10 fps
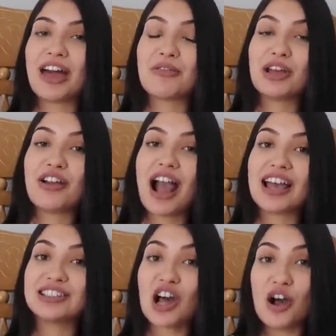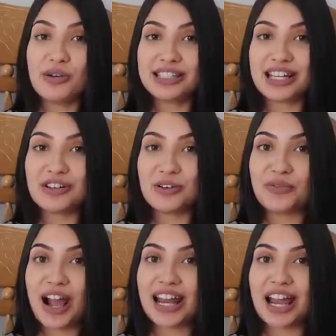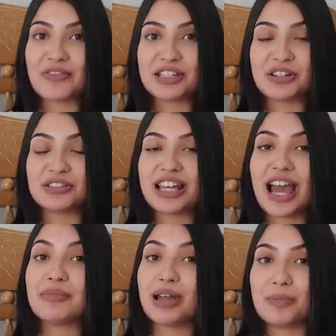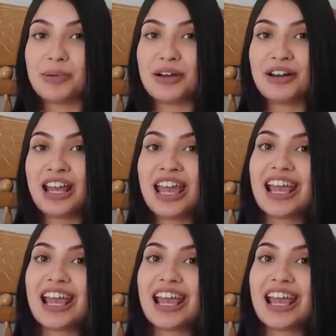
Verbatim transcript: That way you guys always get notified every single time we upload.